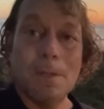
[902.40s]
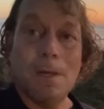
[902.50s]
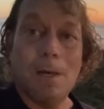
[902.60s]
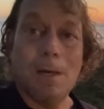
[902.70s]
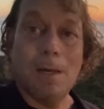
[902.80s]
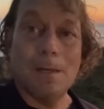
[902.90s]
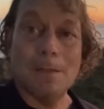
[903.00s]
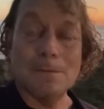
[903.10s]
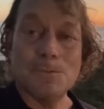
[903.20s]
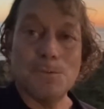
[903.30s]
to
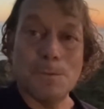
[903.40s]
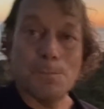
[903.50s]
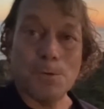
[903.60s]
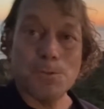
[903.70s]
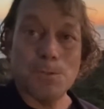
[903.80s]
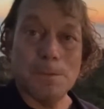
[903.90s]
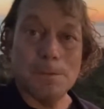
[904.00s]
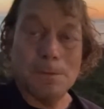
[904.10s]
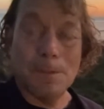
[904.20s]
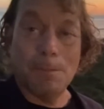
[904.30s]
the
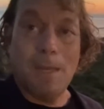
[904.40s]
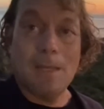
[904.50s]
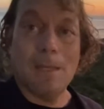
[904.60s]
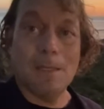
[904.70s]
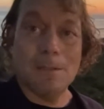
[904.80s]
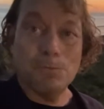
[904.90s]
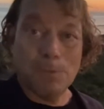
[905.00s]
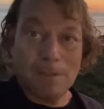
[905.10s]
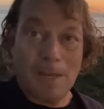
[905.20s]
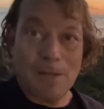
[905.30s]
person making
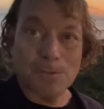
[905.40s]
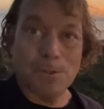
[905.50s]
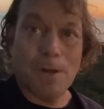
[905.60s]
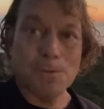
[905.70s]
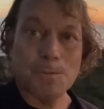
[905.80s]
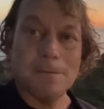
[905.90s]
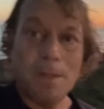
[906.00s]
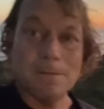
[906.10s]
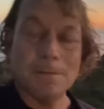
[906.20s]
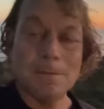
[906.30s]
$3,000 a
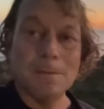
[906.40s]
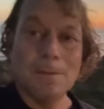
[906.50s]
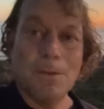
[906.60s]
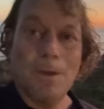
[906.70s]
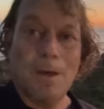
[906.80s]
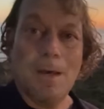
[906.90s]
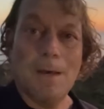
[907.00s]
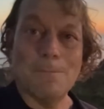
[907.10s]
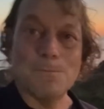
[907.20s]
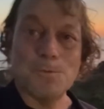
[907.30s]
month.
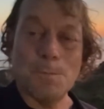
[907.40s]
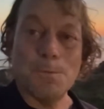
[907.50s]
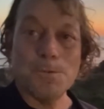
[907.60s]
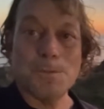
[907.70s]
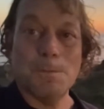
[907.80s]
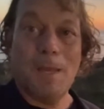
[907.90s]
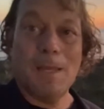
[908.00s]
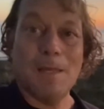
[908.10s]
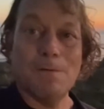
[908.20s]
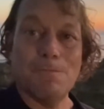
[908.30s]
To a person
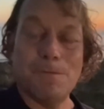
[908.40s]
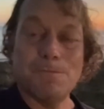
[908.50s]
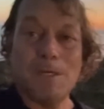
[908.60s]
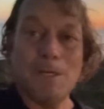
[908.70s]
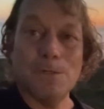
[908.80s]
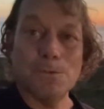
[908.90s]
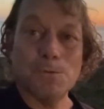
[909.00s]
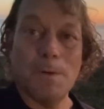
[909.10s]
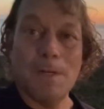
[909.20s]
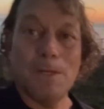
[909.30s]
making $15,000 or
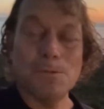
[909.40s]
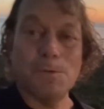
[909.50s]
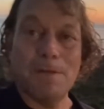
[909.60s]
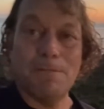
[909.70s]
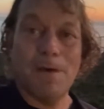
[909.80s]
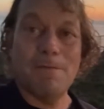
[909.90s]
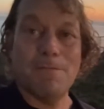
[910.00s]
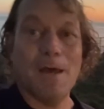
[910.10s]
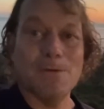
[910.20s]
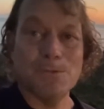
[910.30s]
$20,000 or
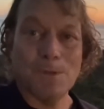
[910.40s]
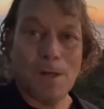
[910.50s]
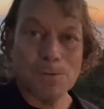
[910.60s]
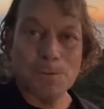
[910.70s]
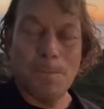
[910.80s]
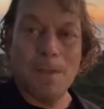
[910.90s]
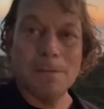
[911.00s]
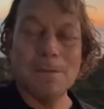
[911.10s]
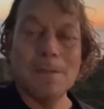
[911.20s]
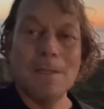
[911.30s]
$25,000 a month,
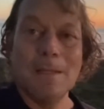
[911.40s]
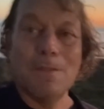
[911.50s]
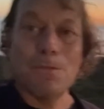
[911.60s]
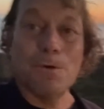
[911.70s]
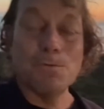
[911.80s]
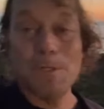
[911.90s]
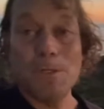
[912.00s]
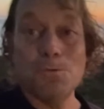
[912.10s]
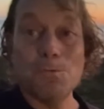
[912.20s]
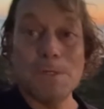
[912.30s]
those
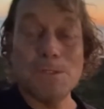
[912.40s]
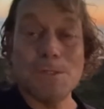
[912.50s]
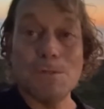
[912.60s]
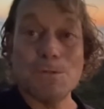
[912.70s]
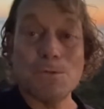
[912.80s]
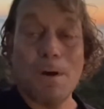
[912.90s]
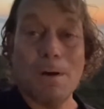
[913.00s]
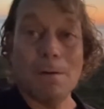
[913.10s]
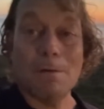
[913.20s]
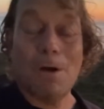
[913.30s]
increases
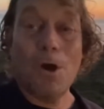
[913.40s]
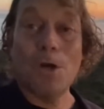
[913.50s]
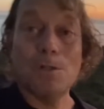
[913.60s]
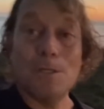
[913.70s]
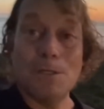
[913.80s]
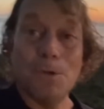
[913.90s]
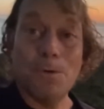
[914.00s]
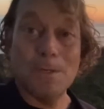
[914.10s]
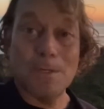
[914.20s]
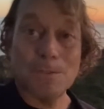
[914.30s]
are hardly
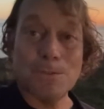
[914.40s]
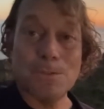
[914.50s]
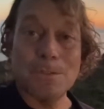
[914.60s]
noticed.